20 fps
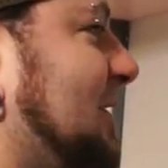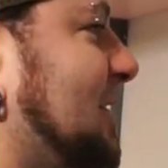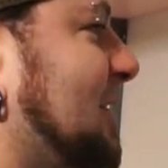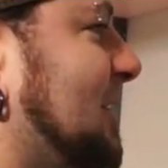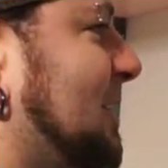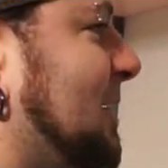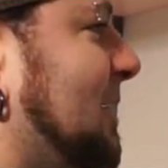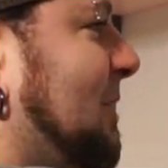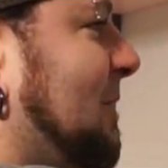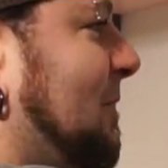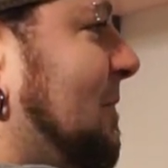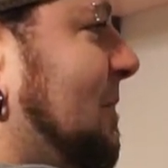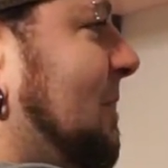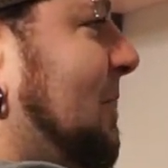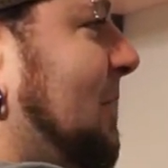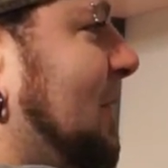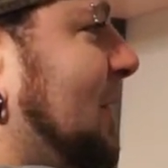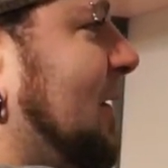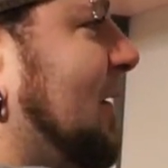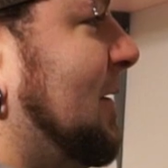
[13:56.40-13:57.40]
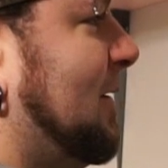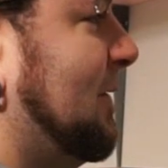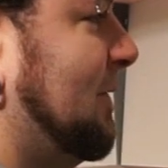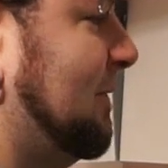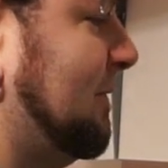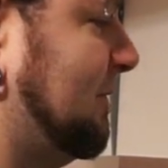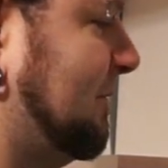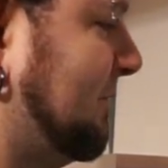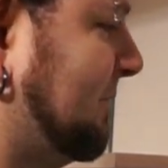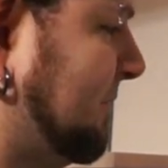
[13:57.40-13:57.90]
Well, eh, she might
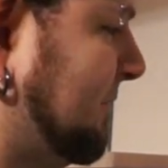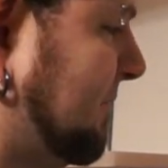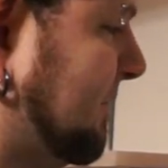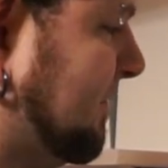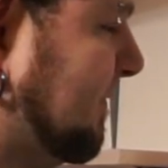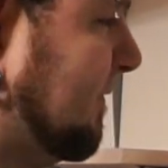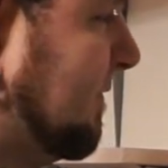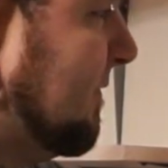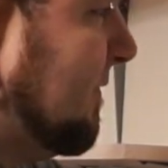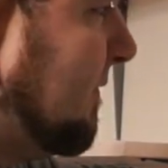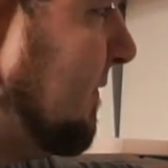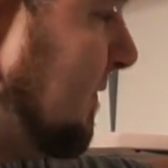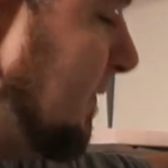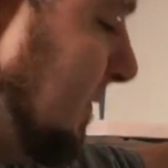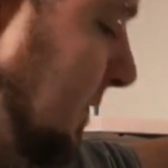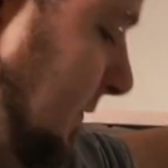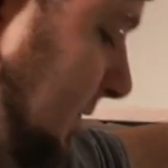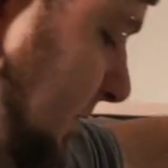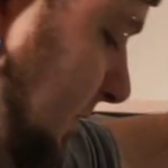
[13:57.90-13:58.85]
have an idea. Like, no, don't do